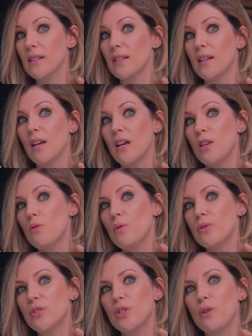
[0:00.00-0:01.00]
it, you
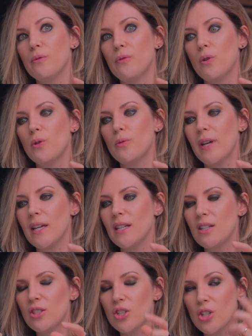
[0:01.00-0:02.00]
will see your photo
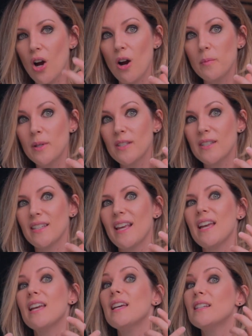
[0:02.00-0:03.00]
gaining sharpness
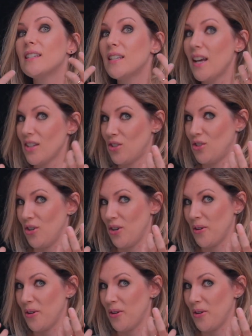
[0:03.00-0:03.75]
and texture.